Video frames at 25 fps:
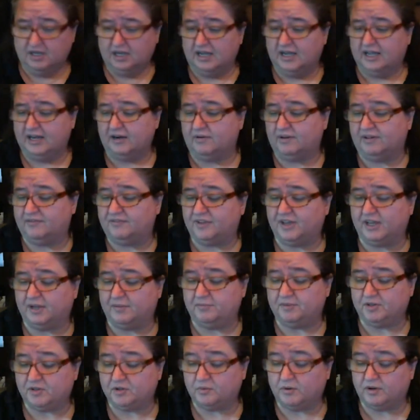I don't have
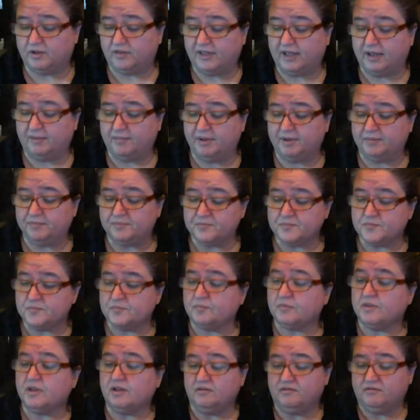time to do all that. But
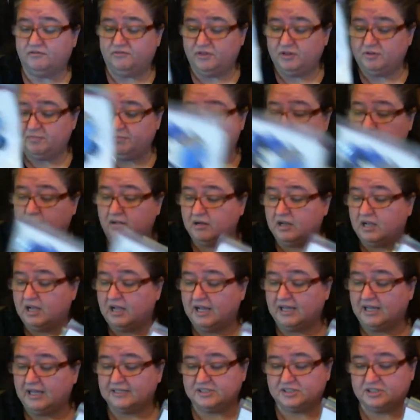football
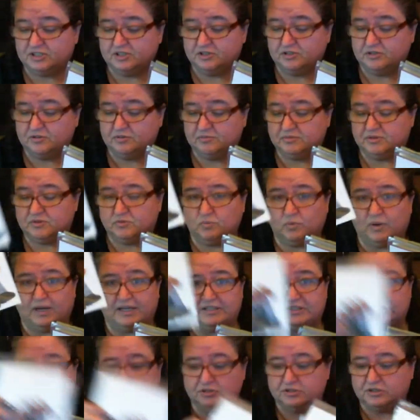costumes,
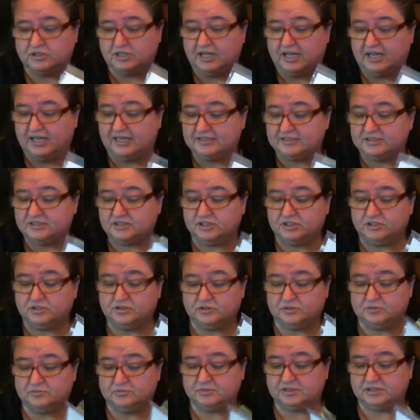Western
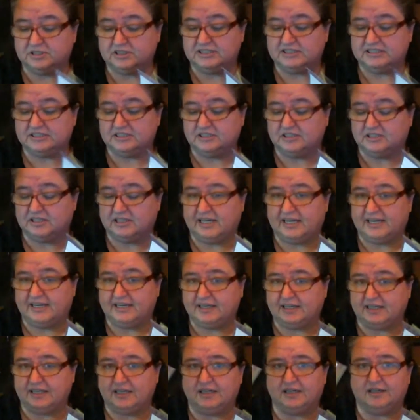costumes. These look
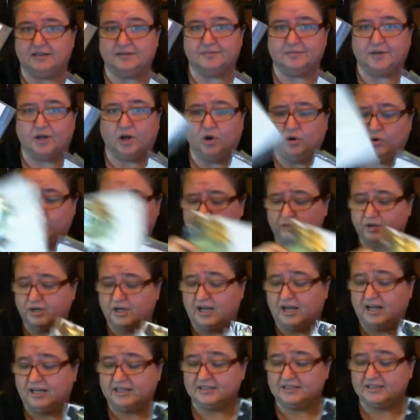like ogre
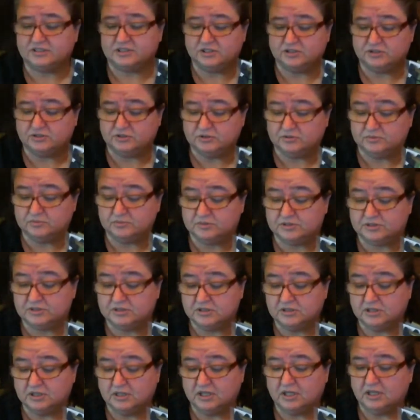costumes.
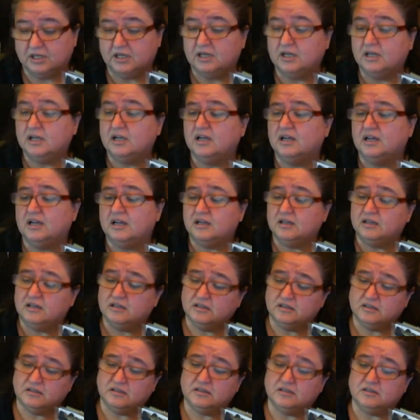
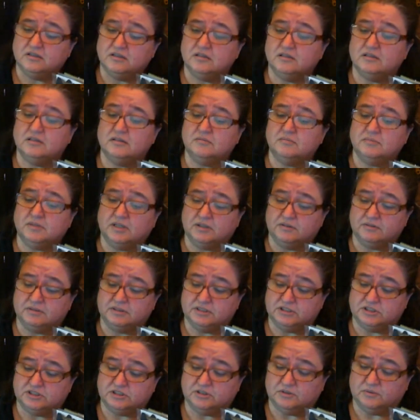I'm not
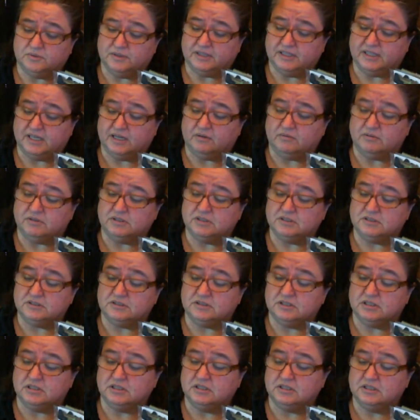really sure what that one
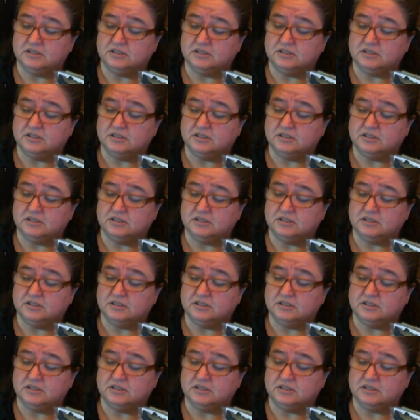is.